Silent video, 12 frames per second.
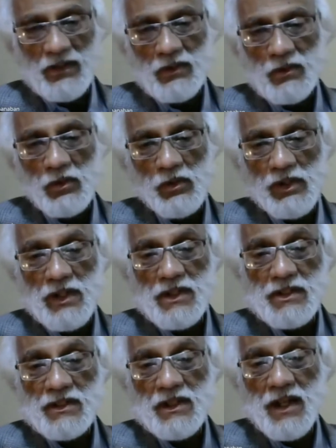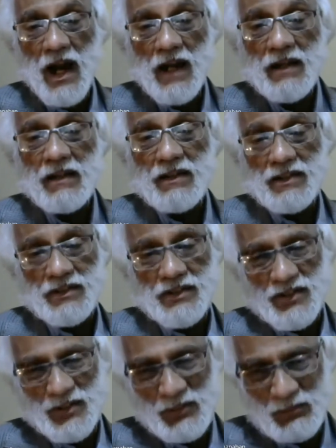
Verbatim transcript: to reach the unreached.